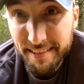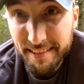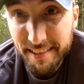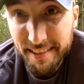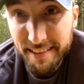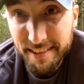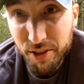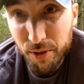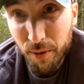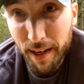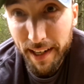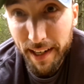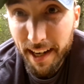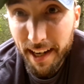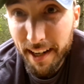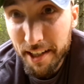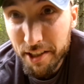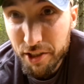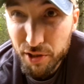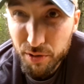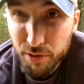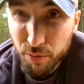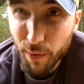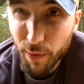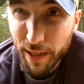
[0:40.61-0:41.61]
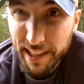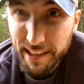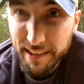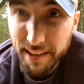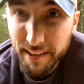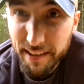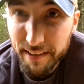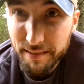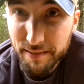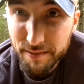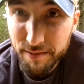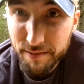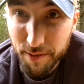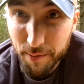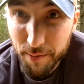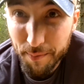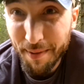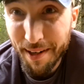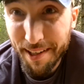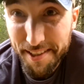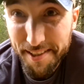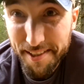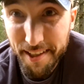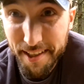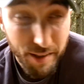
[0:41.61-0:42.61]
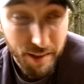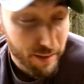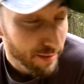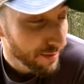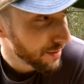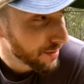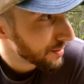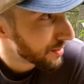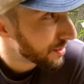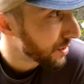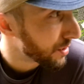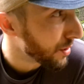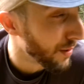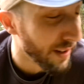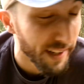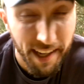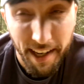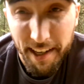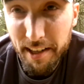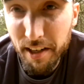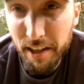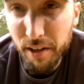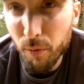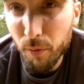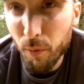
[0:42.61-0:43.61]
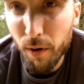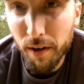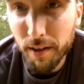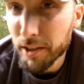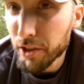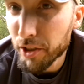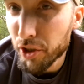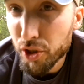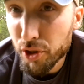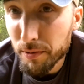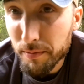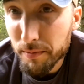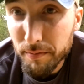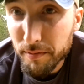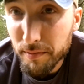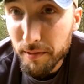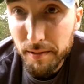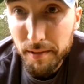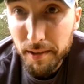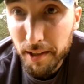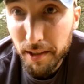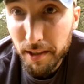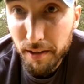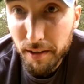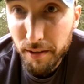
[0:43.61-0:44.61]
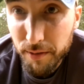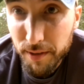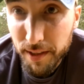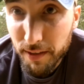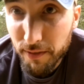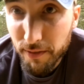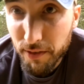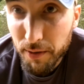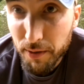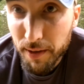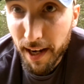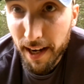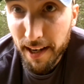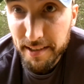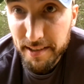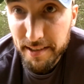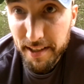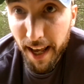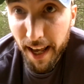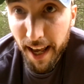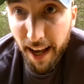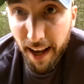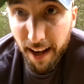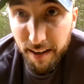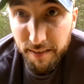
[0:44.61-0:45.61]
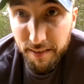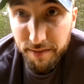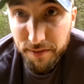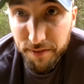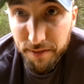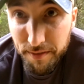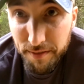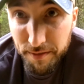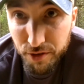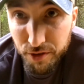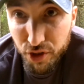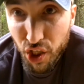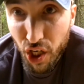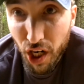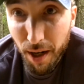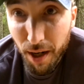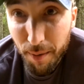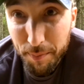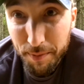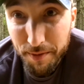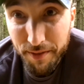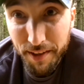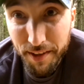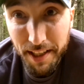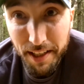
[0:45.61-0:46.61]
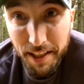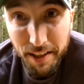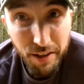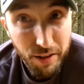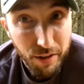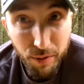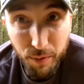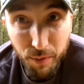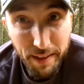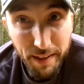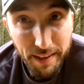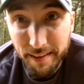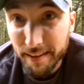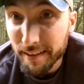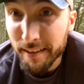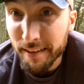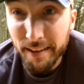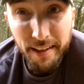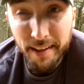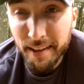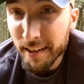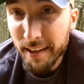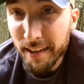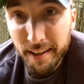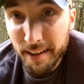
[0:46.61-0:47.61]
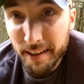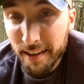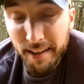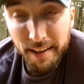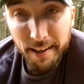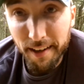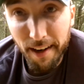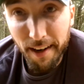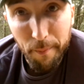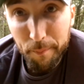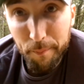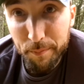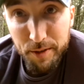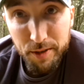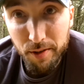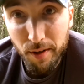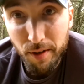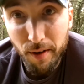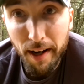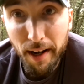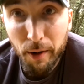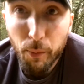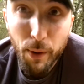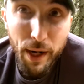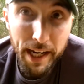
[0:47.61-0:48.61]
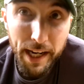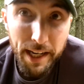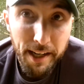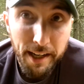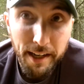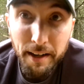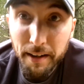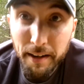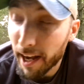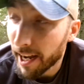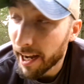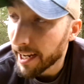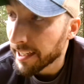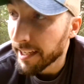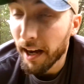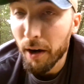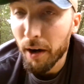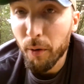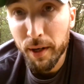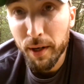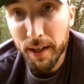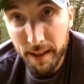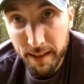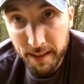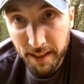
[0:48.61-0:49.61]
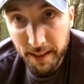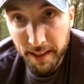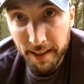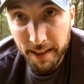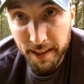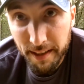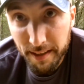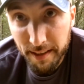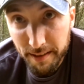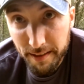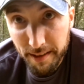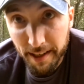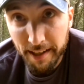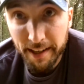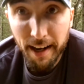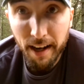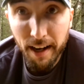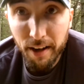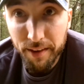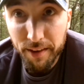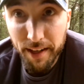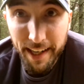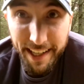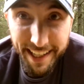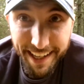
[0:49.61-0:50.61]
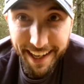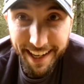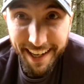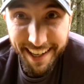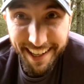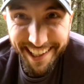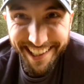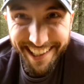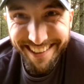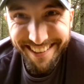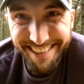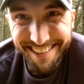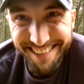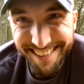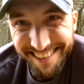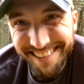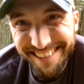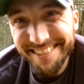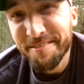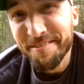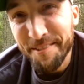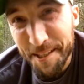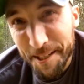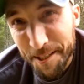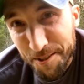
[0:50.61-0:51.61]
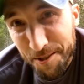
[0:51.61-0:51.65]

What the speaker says: So I kind of just winged it for myself. And I didn't want to, give you guys a half chopped video, and no. So I waited. I got what I needed, and now that I got it, we can